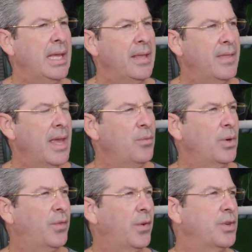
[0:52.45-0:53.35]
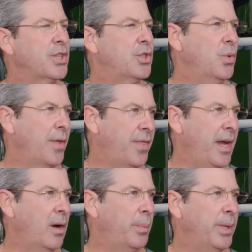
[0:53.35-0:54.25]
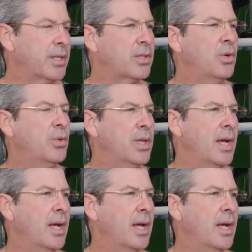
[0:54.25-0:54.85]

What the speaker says: He then refers it to a therapist who